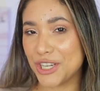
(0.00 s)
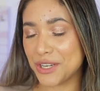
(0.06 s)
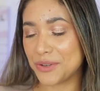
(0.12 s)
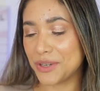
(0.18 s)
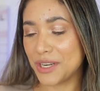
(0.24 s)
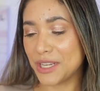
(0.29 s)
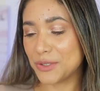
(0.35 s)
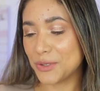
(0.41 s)

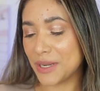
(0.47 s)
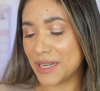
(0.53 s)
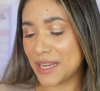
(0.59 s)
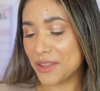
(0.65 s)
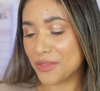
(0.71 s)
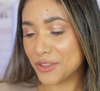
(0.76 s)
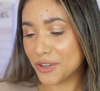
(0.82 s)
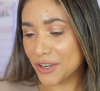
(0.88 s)
January
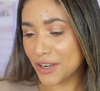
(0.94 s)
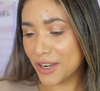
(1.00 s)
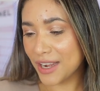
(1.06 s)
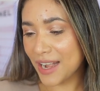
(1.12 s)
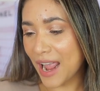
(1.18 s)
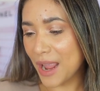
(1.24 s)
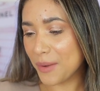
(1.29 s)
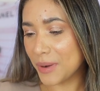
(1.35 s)

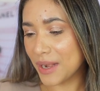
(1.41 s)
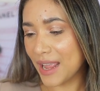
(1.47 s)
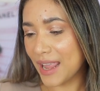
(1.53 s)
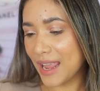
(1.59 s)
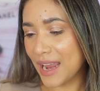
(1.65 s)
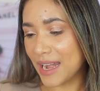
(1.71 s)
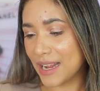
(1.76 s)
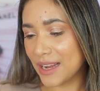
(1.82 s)
23rd, I went
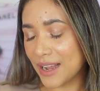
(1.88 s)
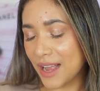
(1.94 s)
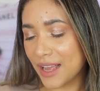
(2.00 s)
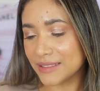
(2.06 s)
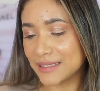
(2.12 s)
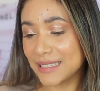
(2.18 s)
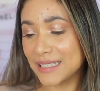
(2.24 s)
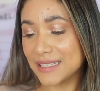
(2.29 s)
ahead and
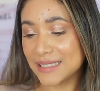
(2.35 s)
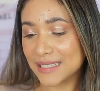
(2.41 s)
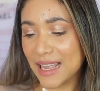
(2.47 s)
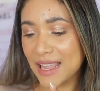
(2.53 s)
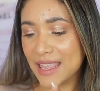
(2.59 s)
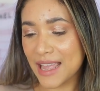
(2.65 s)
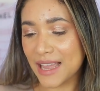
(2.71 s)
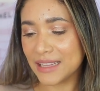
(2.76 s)
got the
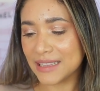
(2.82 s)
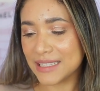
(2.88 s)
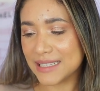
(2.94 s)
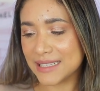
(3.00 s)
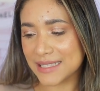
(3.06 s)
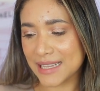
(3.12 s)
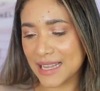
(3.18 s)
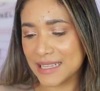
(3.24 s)

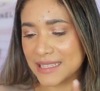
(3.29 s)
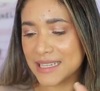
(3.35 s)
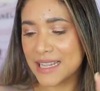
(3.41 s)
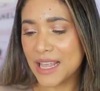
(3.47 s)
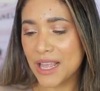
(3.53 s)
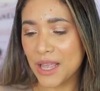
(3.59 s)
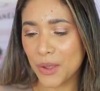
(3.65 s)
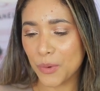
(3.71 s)
Kayali set
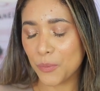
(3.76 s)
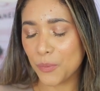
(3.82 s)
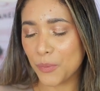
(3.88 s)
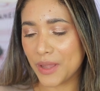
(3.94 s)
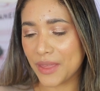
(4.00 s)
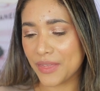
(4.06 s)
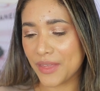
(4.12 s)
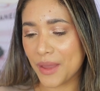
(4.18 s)

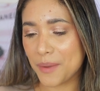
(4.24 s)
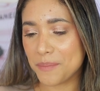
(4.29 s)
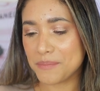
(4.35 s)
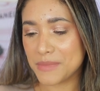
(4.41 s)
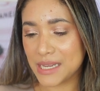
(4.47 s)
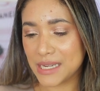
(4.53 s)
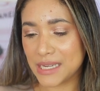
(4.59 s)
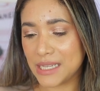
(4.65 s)
with a
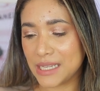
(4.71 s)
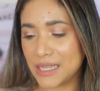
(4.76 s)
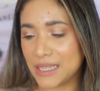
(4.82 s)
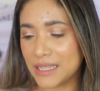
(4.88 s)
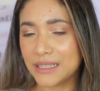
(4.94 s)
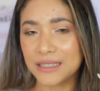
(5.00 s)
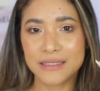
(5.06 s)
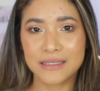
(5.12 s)

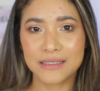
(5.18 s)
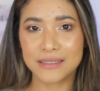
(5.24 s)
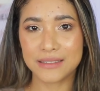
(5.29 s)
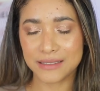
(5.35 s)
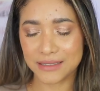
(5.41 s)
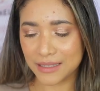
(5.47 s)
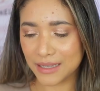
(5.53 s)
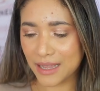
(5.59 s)
mini
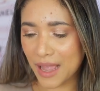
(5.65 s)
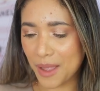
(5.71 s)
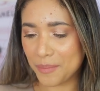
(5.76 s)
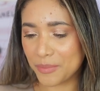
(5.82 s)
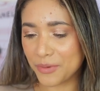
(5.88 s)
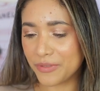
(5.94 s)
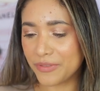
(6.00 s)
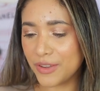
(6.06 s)
uh,
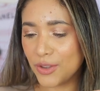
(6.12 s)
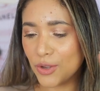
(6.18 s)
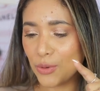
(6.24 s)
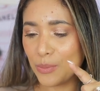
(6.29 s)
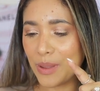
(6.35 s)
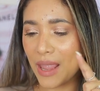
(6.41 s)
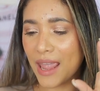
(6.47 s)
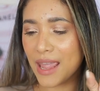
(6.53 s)

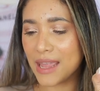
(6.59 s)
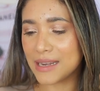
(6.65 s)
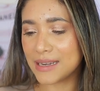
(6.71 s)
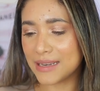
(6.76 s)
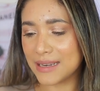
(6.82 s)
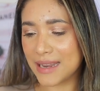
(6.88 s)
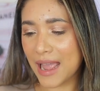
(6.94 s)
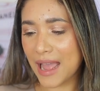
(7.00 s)
perfume
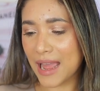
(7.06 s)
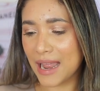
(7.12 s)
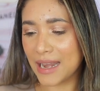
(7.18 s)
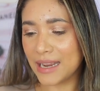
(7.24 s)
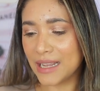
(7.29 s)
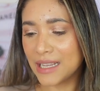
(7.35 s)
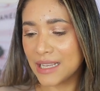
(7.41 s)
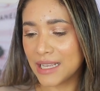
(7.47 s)
and
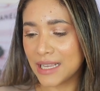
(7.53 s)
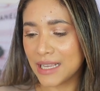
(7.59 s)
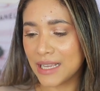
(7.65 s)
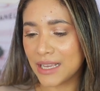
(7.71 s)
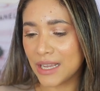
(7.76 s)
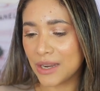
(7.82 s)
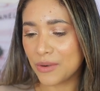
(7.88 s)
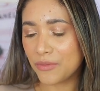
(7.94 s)
that
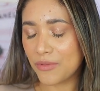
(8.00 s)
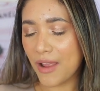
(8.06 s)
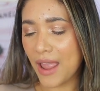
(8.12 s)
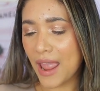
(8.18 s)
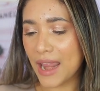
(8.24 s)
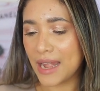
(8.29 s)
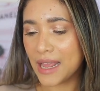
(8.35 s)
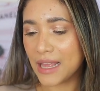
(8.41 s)

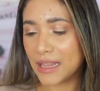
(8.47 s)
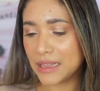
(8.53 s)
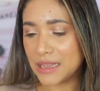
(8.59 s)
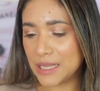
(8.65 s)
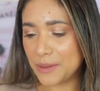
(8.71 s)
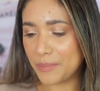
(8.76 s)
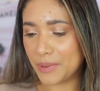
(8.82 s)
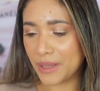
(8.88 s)
red
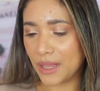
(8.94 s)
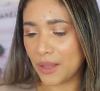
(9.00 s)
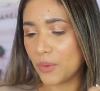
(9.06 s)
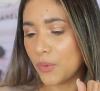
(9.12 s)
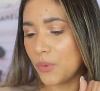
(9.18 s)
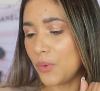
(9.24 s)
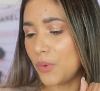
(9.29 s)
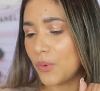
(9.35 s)
lippy.
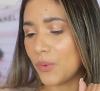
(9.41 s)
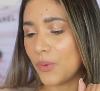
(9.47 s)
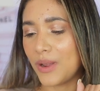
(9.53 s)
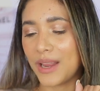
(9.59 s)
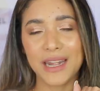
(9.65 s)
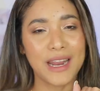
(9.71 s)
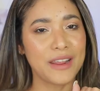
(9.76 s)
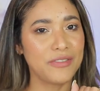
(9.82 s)
Oh,
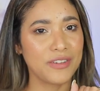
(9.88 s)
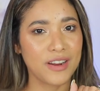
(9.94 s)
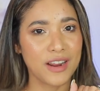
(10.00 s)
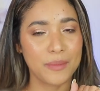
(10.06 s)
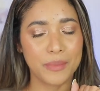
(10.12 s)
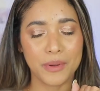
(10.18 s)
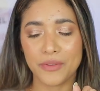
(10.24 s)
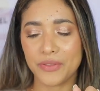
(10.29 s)
and I
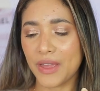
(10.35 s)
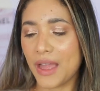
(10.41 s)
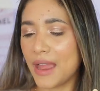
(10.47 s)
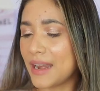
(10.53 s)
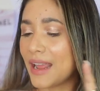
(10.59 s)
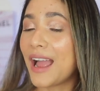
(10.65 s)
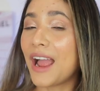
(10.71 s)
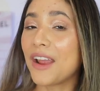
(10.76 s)
forgot about
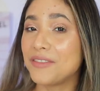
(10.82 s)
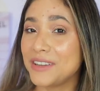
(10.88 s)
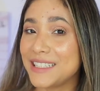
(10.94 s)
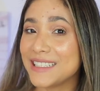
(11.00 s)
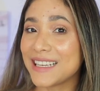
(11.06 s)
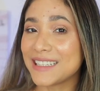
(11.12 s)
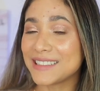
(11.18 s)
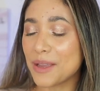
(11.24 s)
that. I
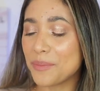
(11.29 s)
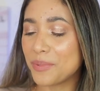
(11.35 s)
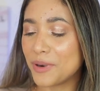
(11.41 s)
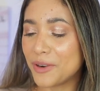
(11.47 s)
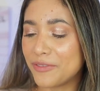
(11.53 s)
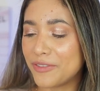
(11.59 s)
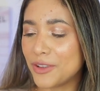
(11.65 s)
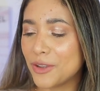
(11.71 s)
really like that
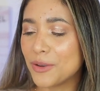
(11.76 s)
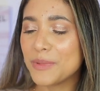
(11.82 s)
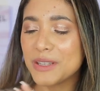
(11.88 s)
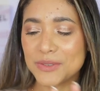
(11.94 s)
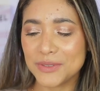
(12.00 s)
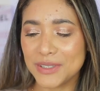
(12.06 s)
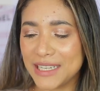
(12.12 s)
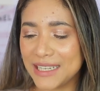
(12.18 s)
perfume.
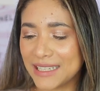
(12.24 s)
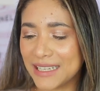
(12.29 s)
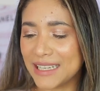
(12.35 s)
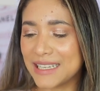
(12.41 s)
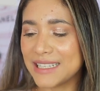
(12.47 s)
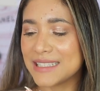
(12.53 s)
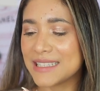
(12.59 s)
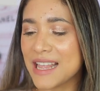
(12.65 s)
It's really
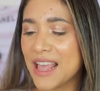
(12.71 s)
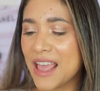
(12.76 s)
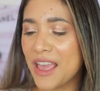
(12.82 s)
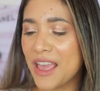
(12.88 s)
nice.